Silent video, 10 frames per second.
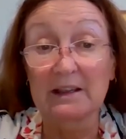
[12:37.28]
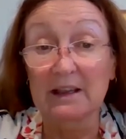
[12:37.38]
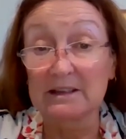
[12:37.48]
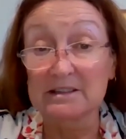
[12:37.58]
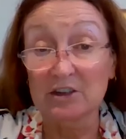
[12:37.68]

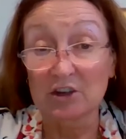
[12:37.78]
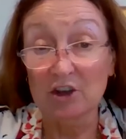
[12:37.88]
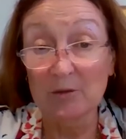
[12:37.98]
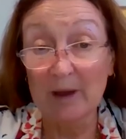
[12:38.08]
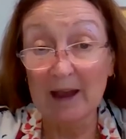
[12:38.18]
Thanks to
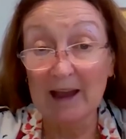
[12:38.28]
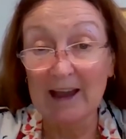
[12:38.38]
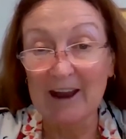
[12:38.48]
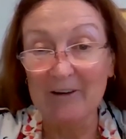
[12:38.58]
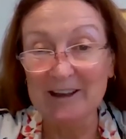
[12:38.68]
Cooper,
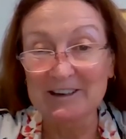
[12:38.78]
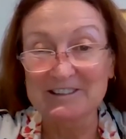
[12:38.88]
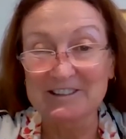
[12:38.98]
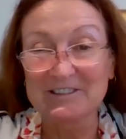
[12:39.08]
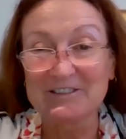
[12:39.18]
our
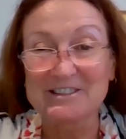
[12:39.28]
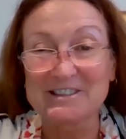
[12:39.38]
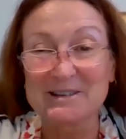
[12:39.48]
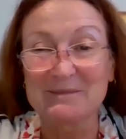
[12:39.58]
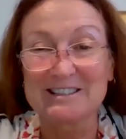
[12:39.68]
editor, for
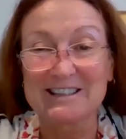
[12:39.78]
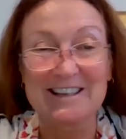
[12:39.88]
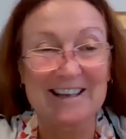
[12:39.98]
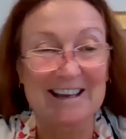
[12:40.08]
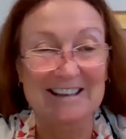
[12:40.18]

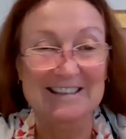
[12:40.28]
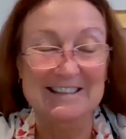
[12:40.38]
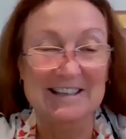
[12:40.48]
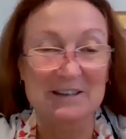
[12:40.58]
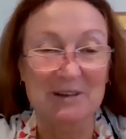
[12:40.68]
seamlessly cutting
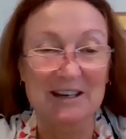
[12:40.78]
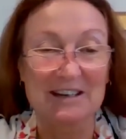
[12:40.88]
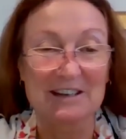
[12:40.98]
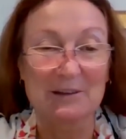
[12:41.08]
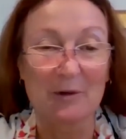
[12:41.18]
this segment
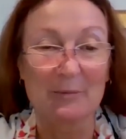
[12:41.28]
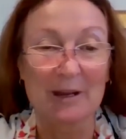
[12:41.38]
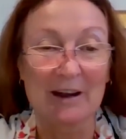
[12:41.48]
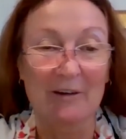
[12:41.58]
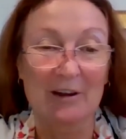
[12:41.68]
into the
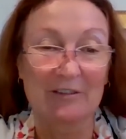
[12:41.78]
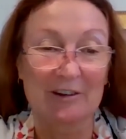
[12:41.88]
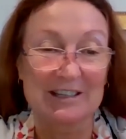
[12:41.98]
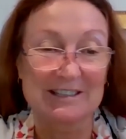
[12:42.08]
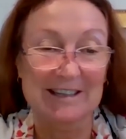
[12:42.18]
webinar
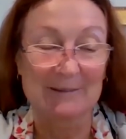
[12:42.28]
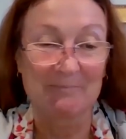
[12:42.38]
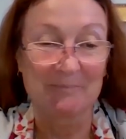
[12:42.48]
over Easter.